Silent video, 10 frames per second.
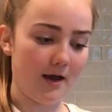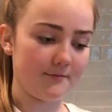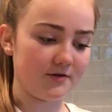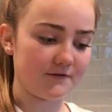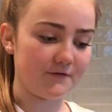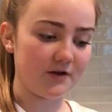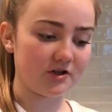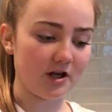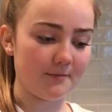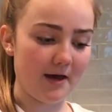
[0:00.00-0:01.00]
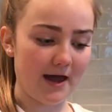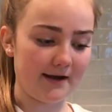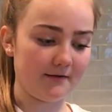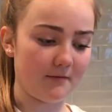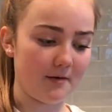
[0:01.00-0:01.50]
I'm just finishing up
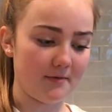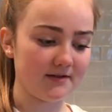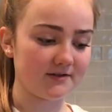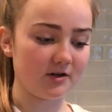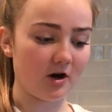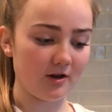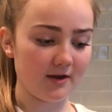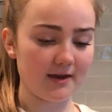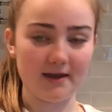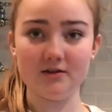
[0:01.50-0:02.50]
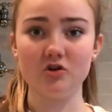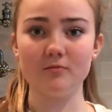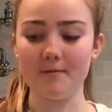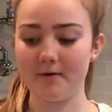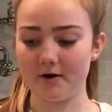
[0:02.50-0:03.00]
adding my minced garlic into
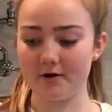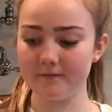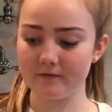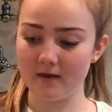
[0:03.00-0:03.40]
my butter.